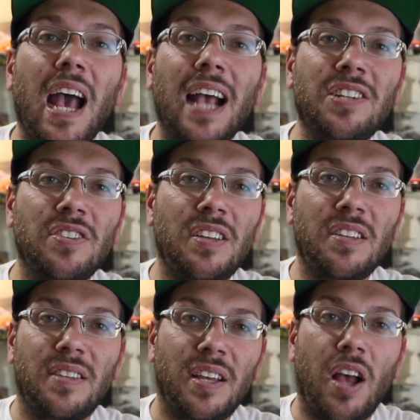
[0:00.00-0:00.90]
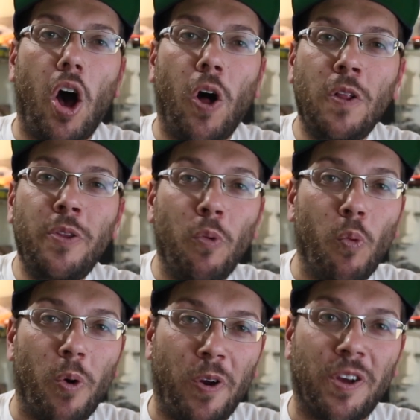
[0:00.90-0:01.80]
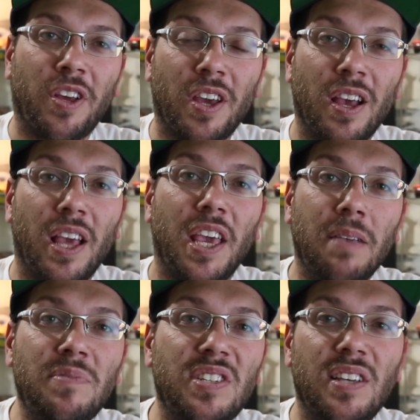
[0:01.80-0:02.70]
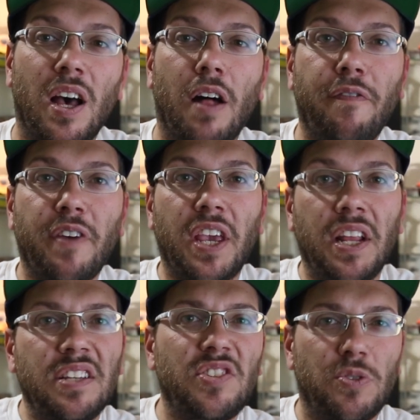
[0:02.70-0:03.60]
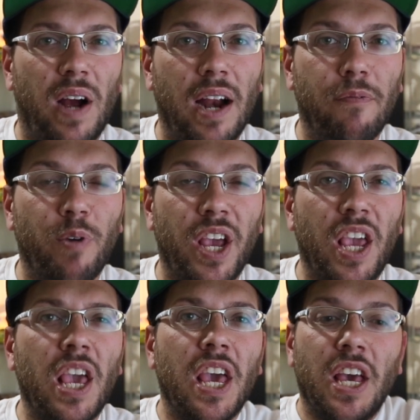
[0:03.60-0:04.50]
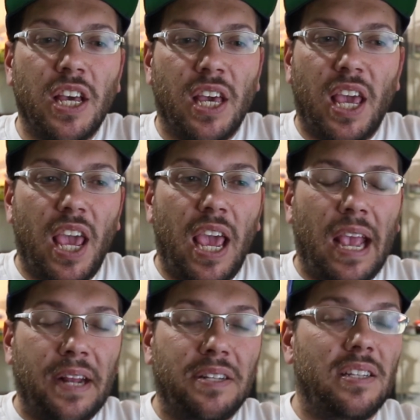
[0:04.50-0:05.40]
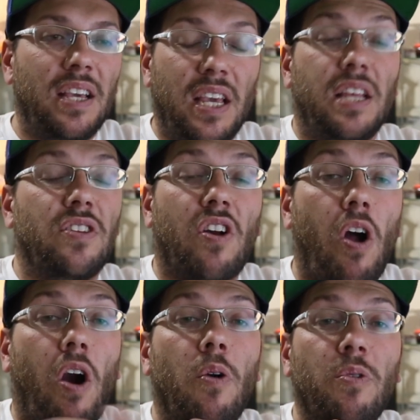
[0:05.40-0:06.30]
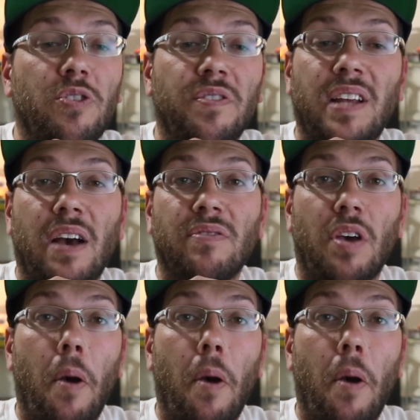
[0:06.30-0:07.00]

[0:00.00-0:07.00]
actually did all the work himself in his driveway, and the car turned out